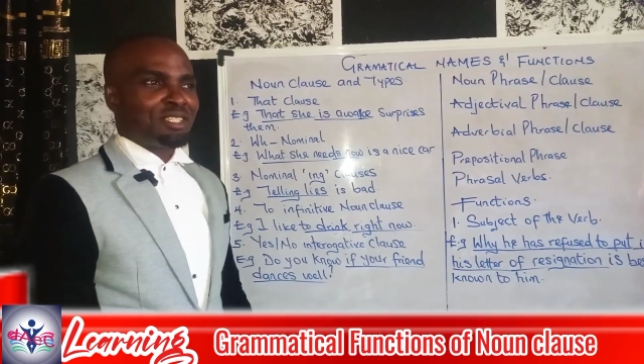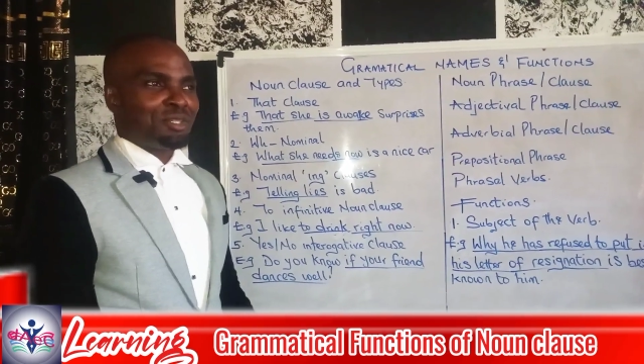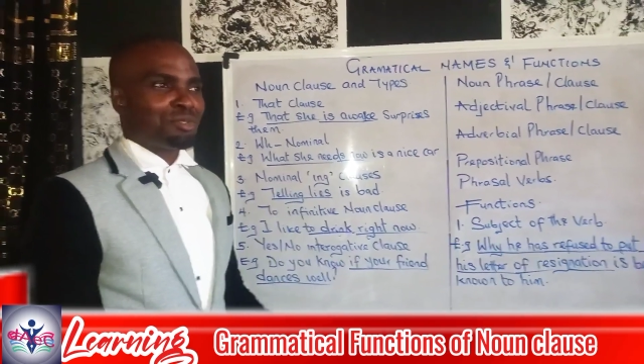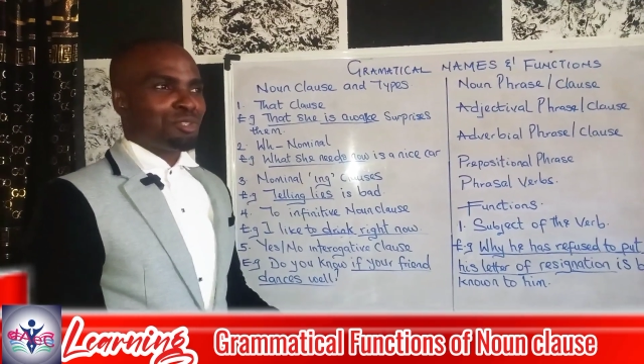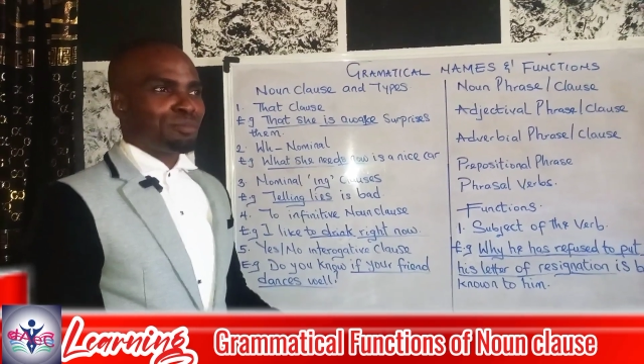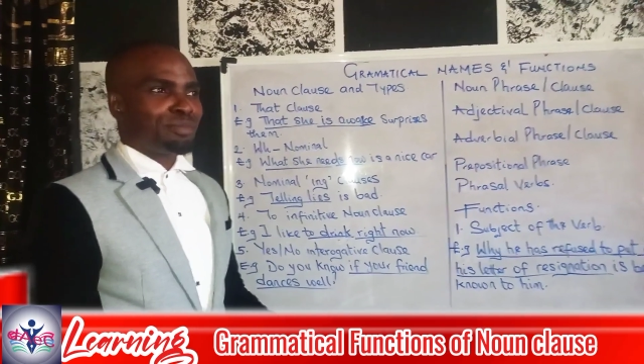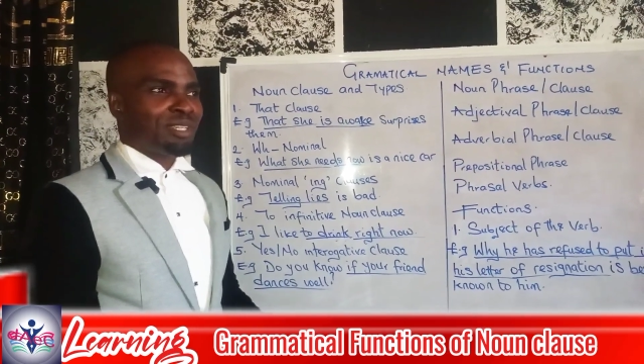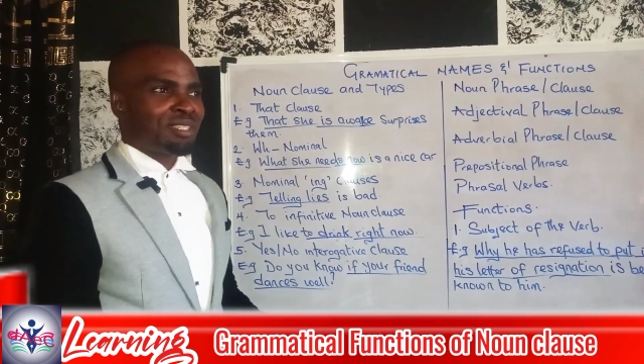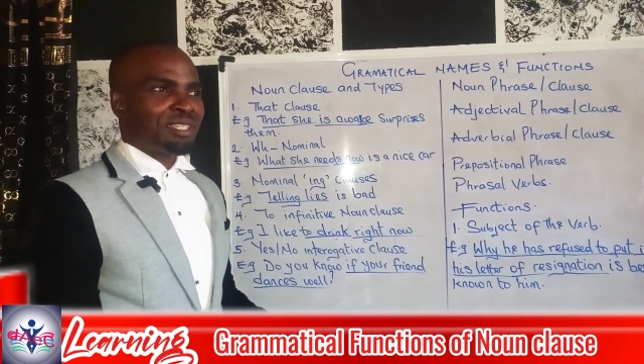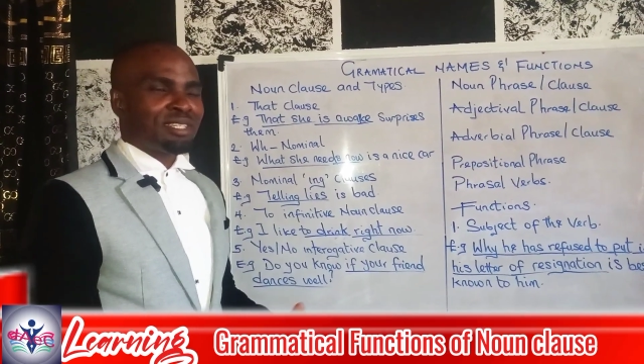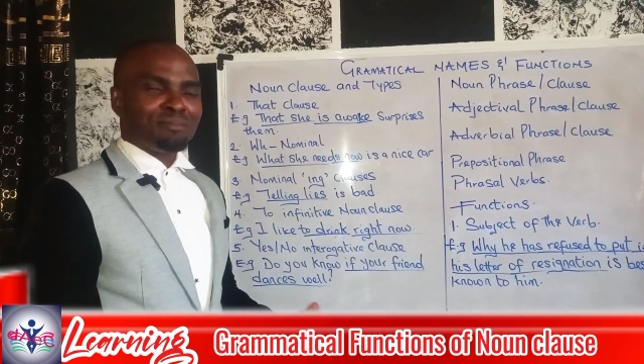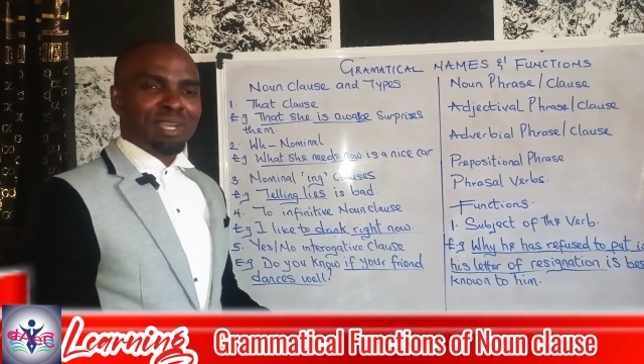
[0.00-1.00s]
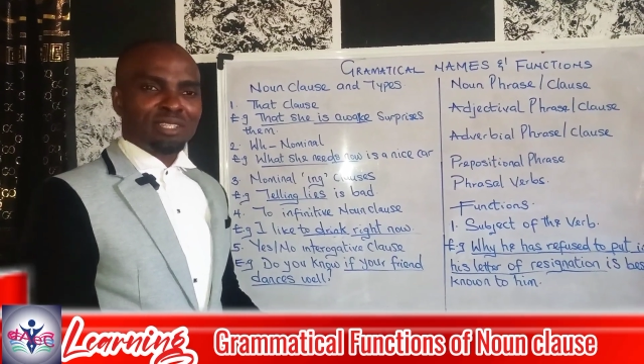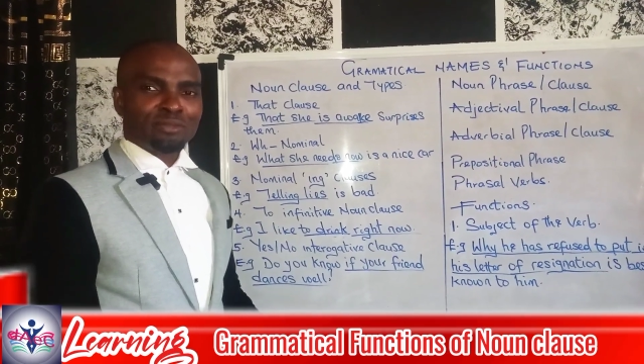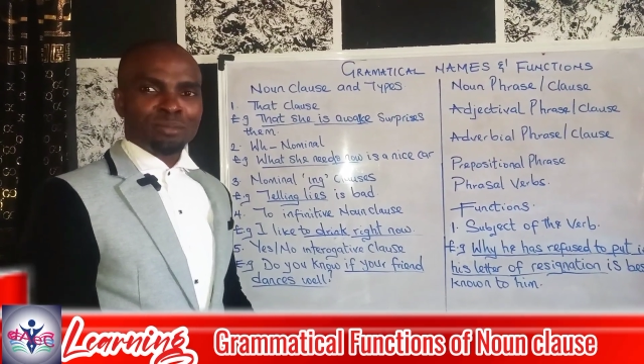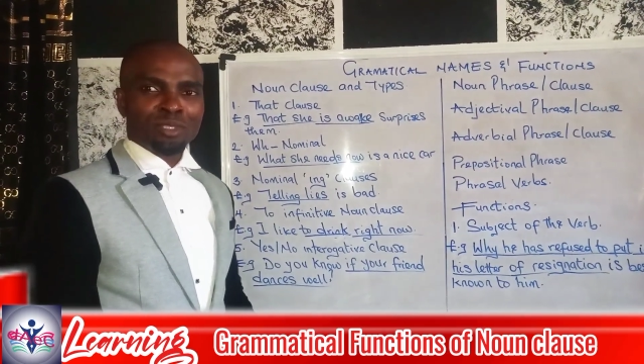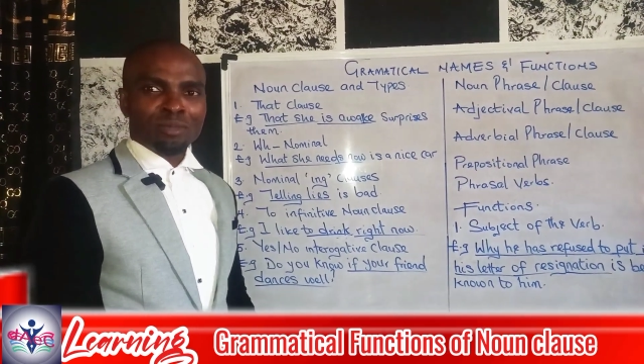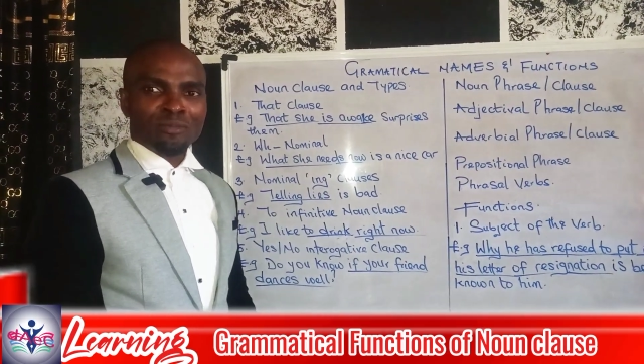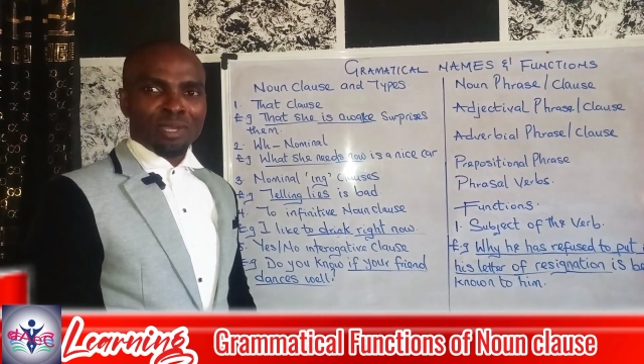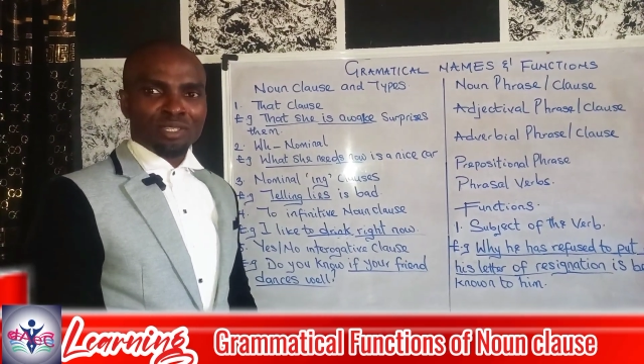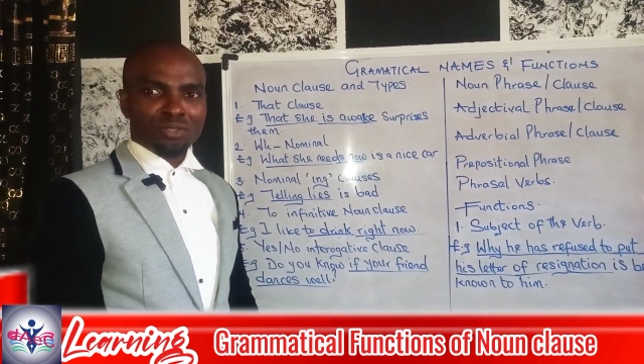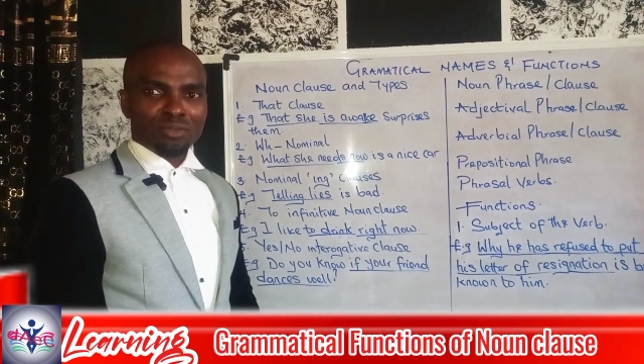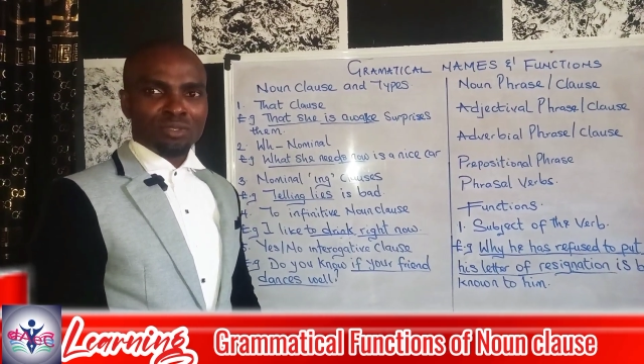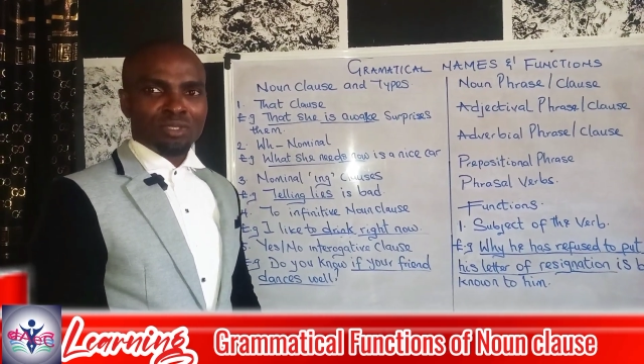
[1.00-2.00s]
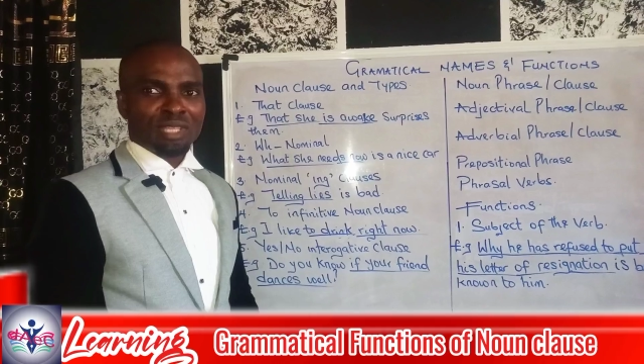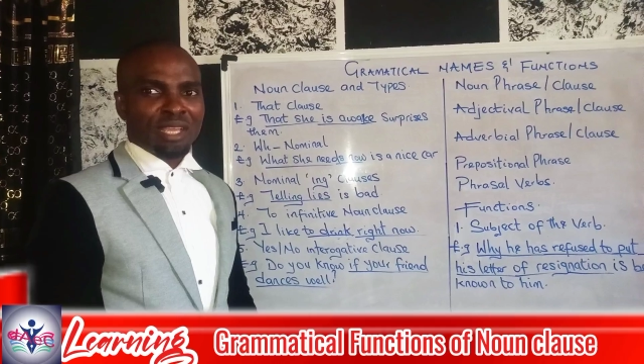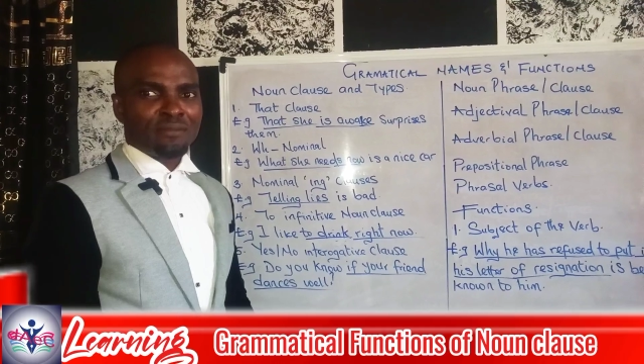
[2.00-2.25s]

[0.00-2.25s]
Due to the present demand from some of my students,